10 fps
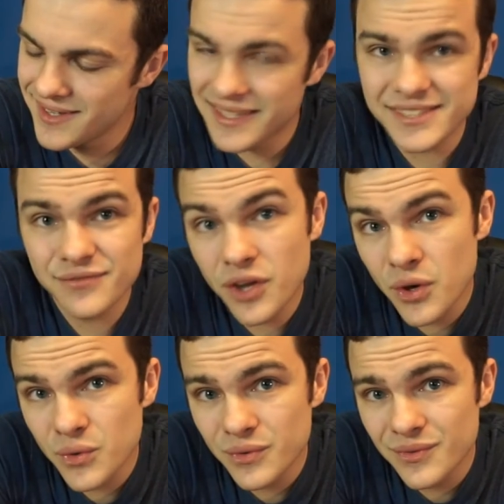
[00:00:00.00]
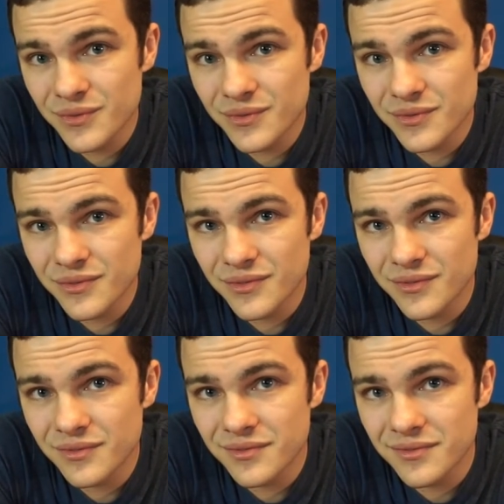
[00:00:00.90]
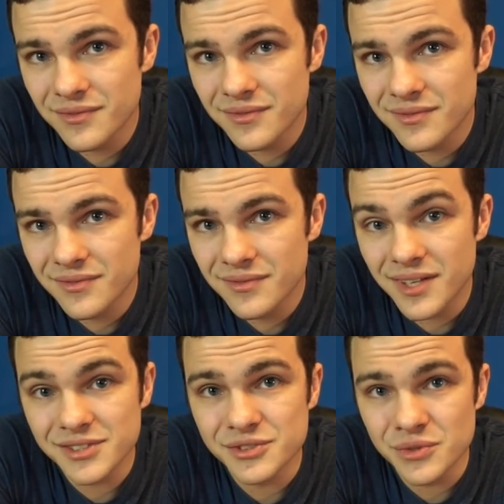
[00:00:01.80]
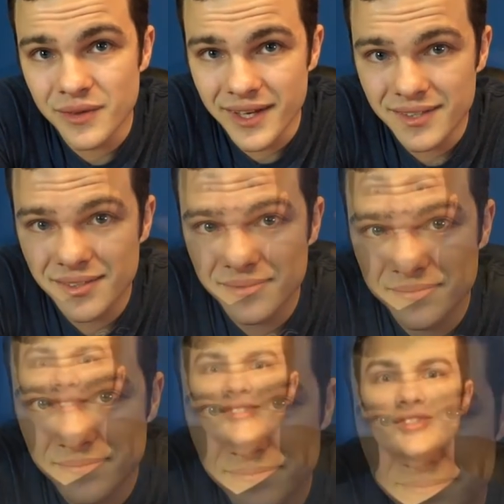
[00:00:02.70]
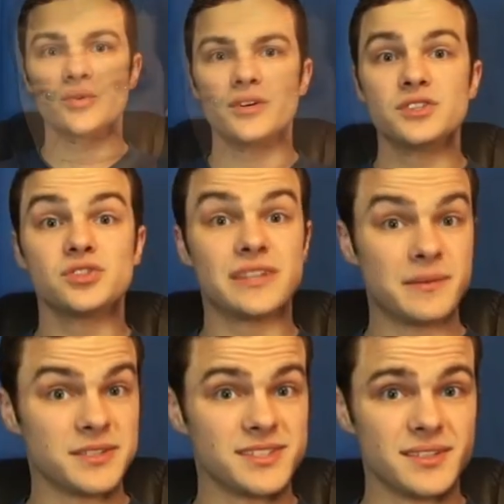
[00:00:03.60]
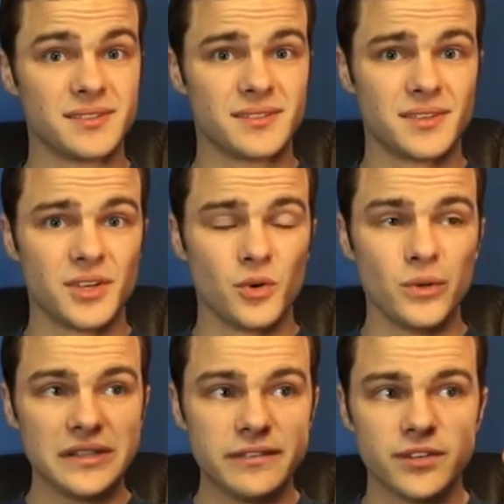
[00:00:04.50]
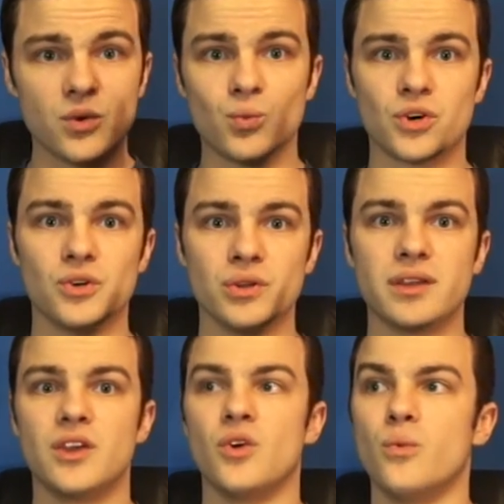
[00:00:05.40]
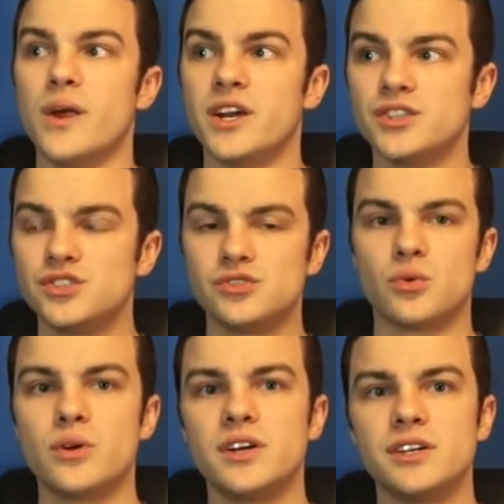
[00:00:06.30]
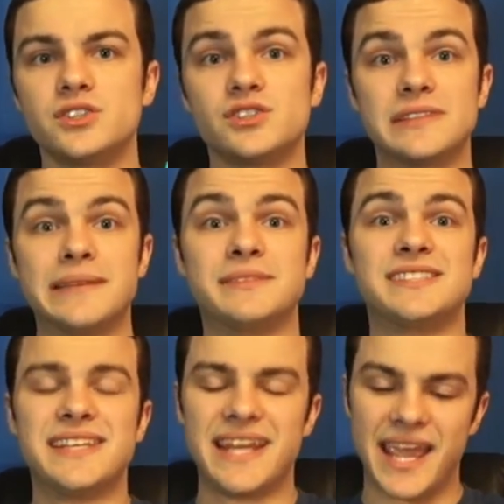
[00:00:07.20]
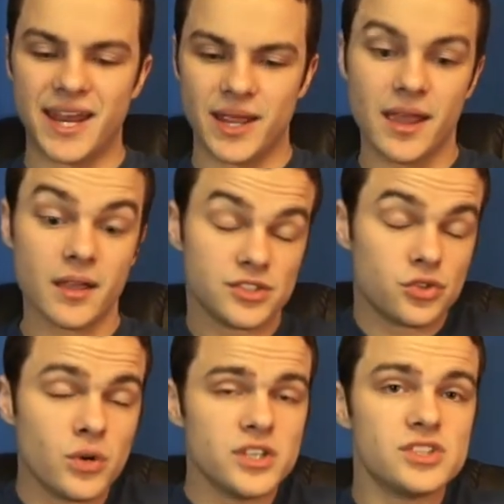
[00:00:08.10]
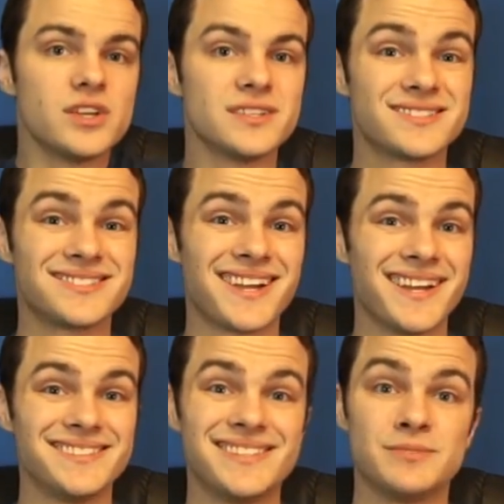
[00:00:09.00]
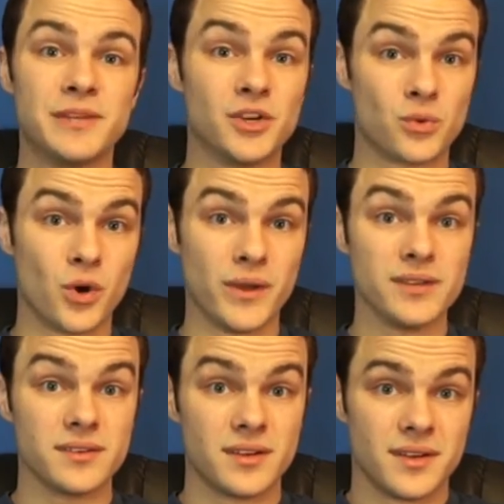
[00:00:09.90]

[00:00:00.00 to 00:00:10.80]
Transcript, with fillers: This phone doesn't do that. Storage is limited. We live in a world where storage is limited and storage size has been growing.